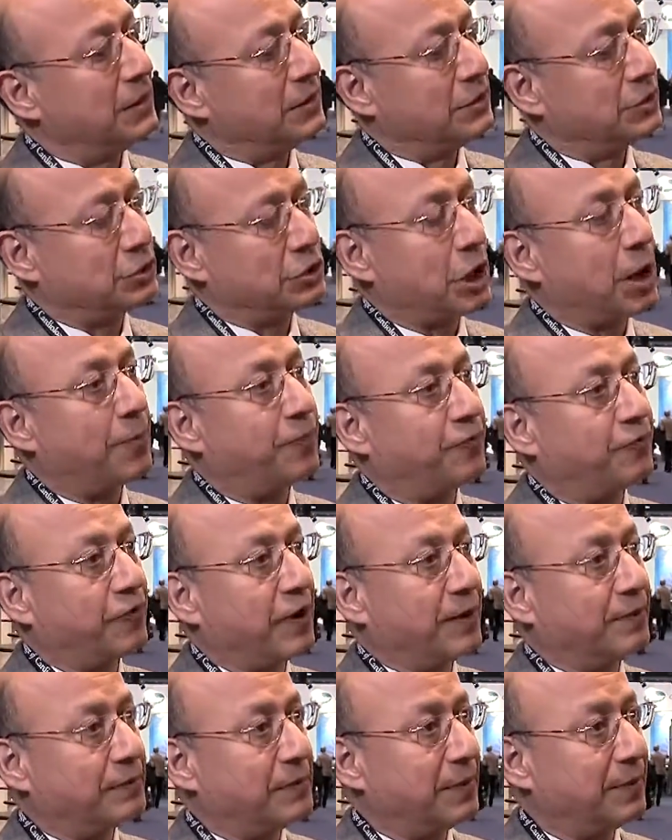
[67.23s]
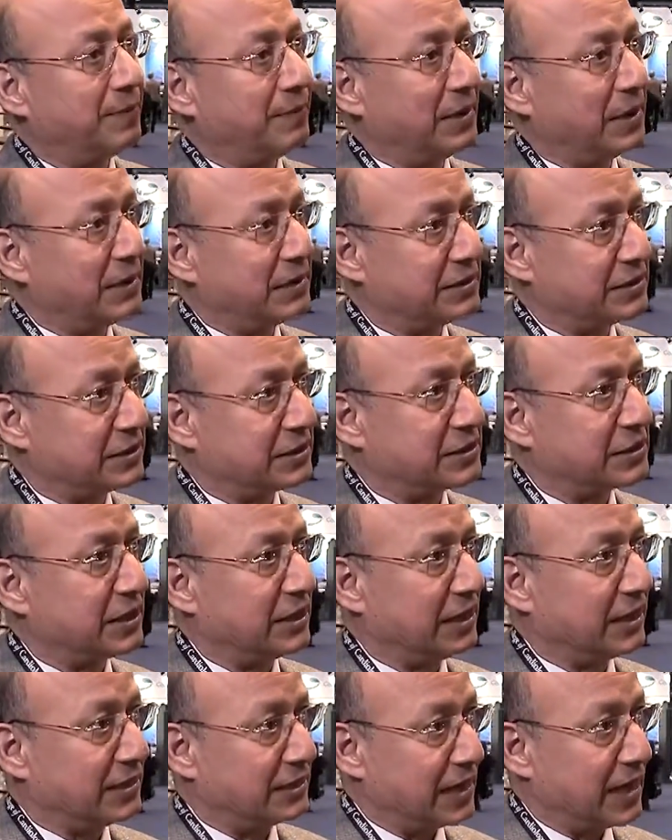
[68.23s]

stop frame them in systole and